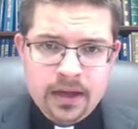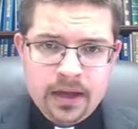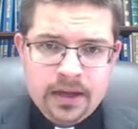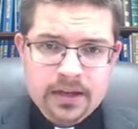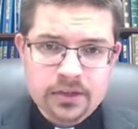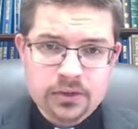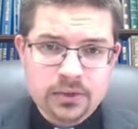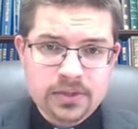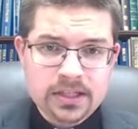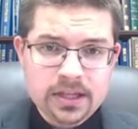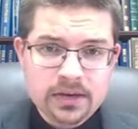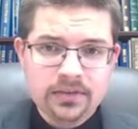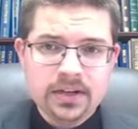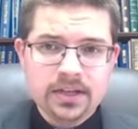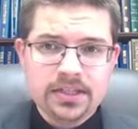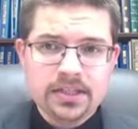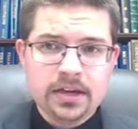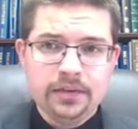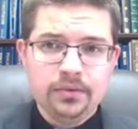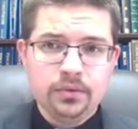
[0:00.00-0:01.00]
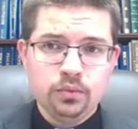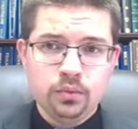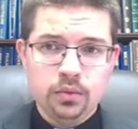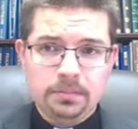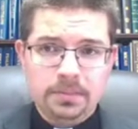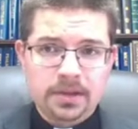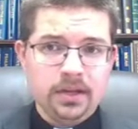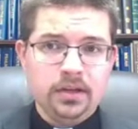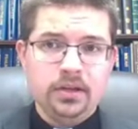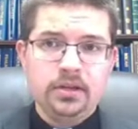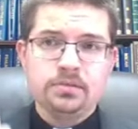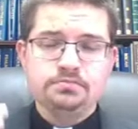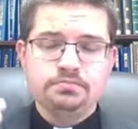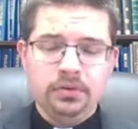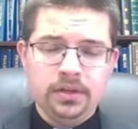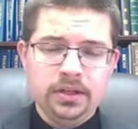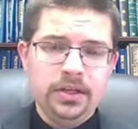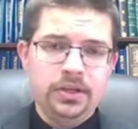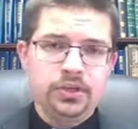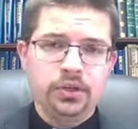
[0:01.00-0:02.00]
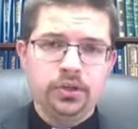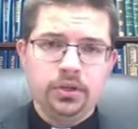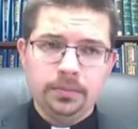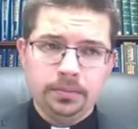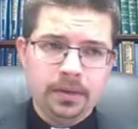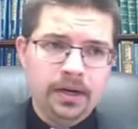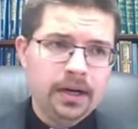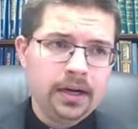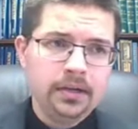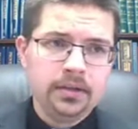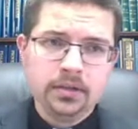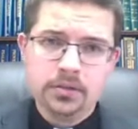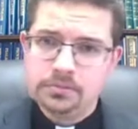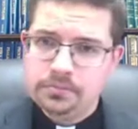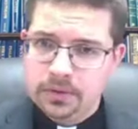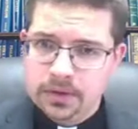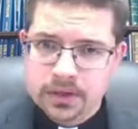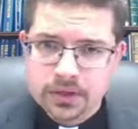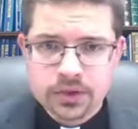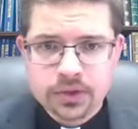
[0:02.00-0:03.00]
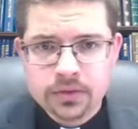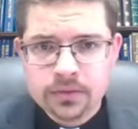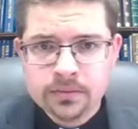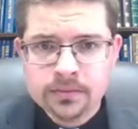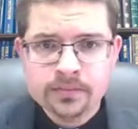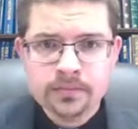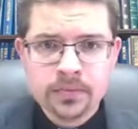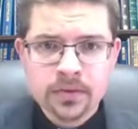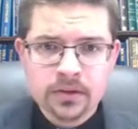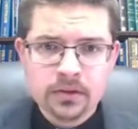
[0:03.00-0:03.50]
And so 77 would be completion upon completion.